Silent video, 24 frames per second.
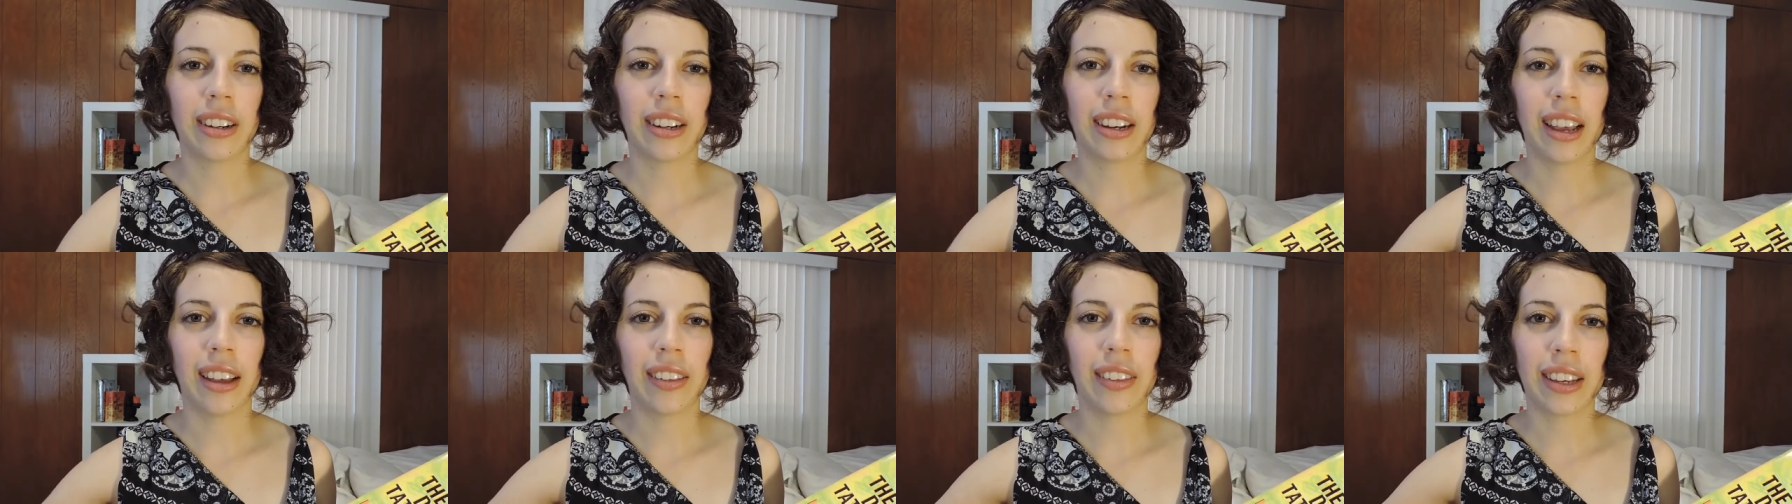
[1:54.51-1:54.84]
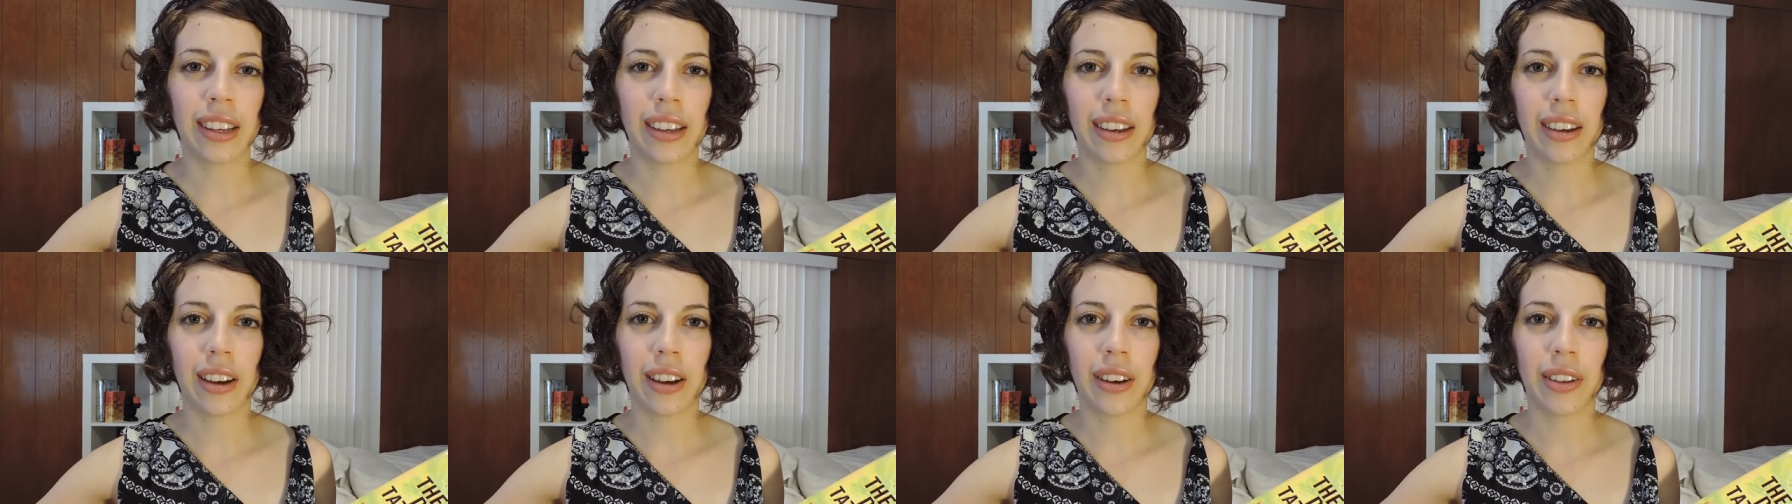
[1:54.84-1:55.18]
not
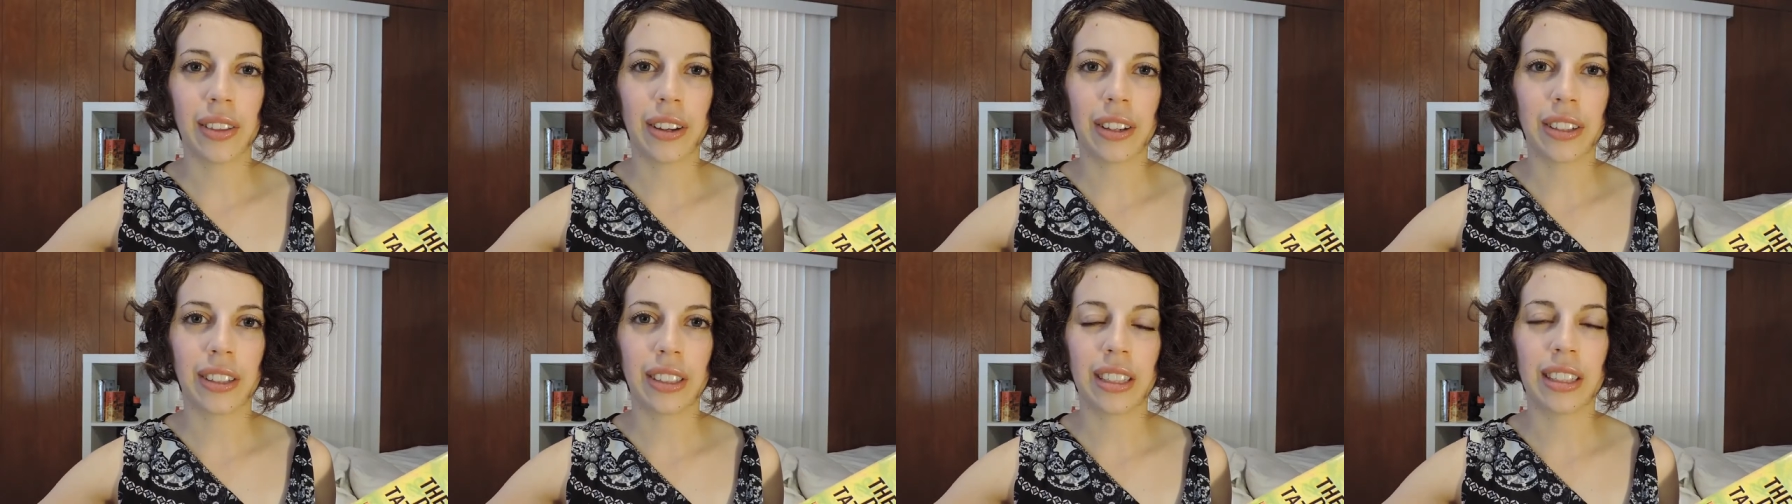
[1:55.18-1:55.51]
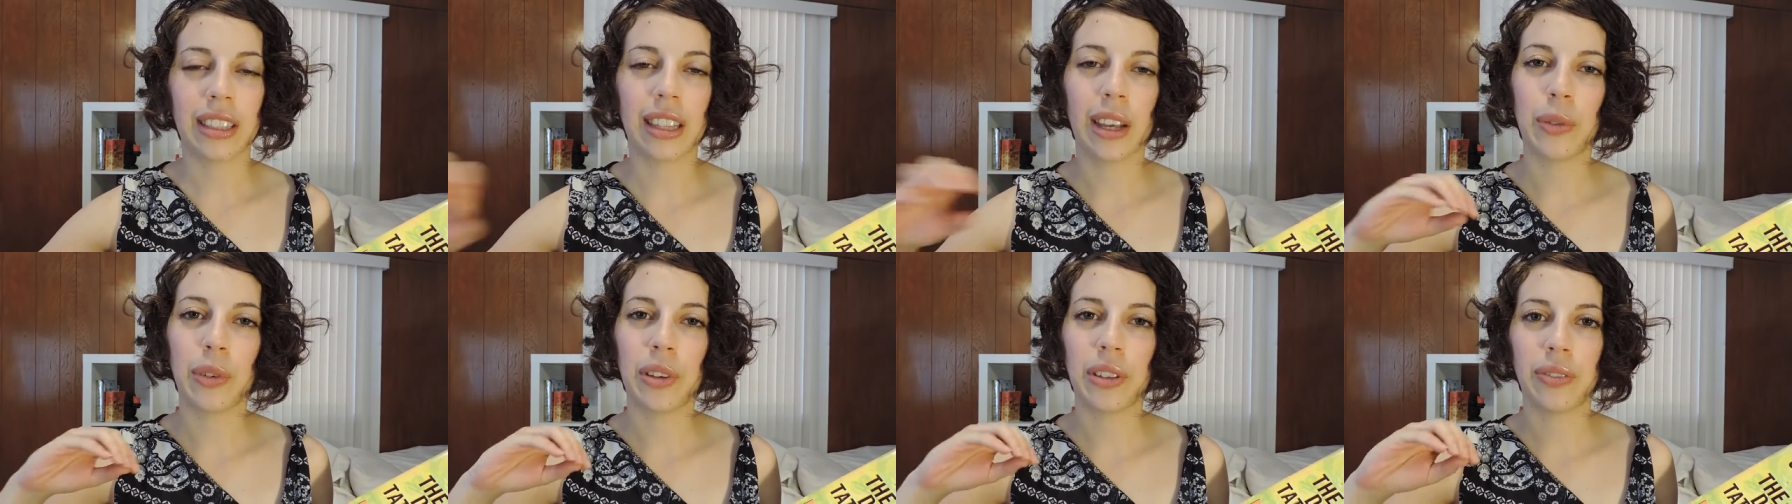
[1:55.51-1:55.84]
like others
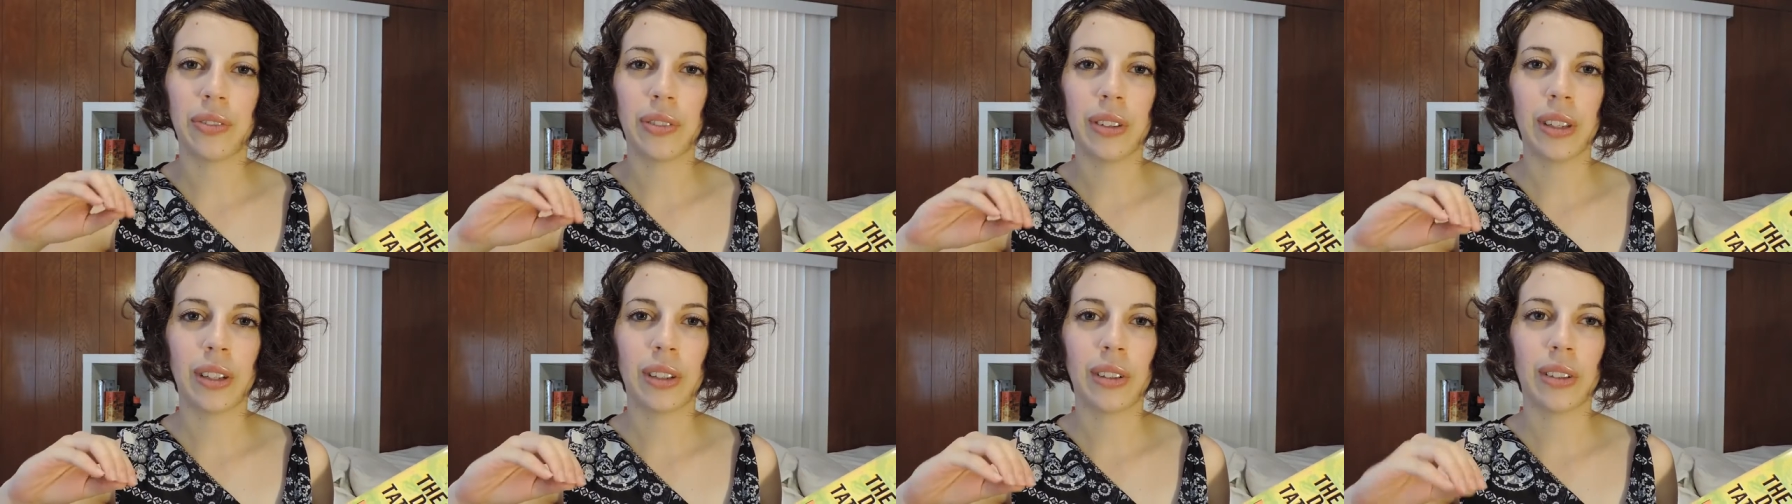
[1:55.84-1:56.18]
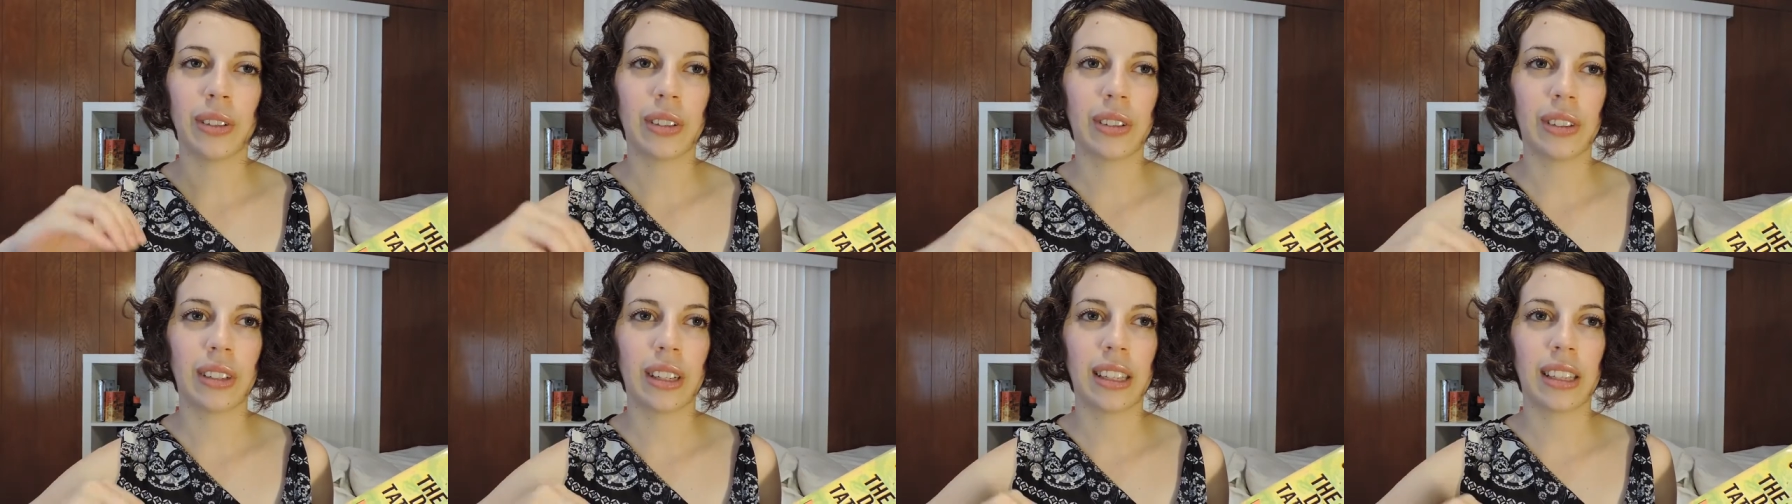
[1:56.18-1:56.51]
and that we
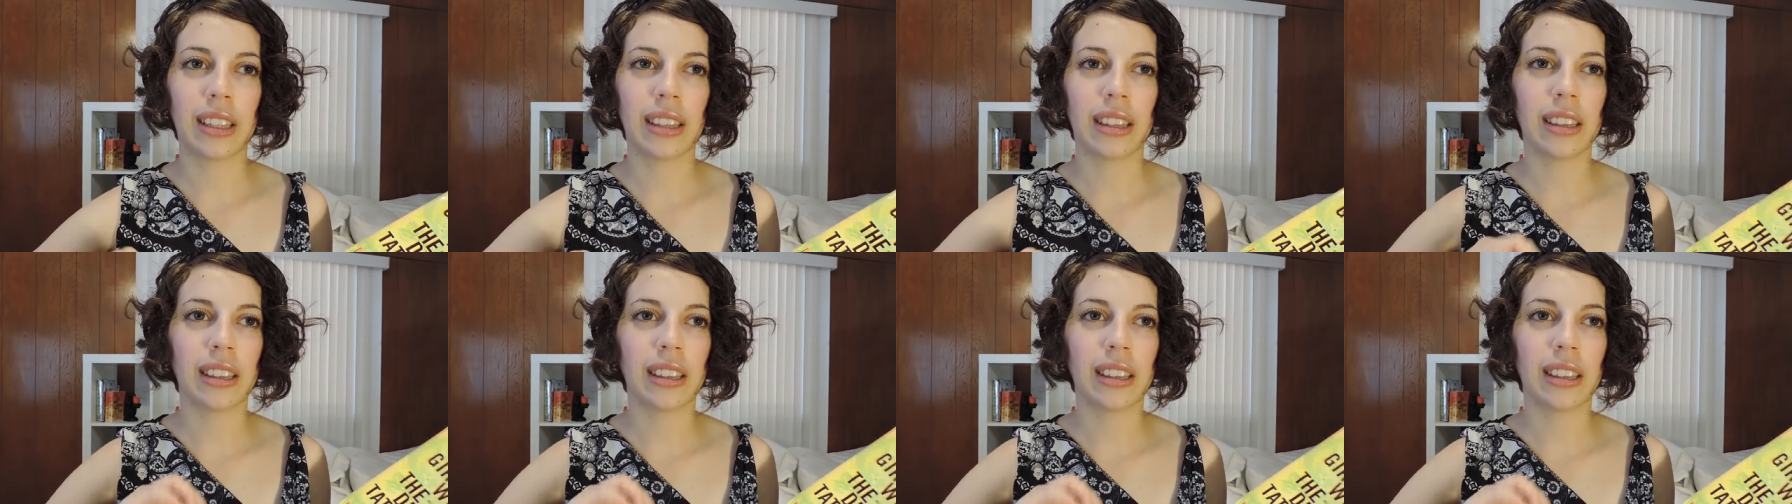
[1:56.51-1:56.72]
feel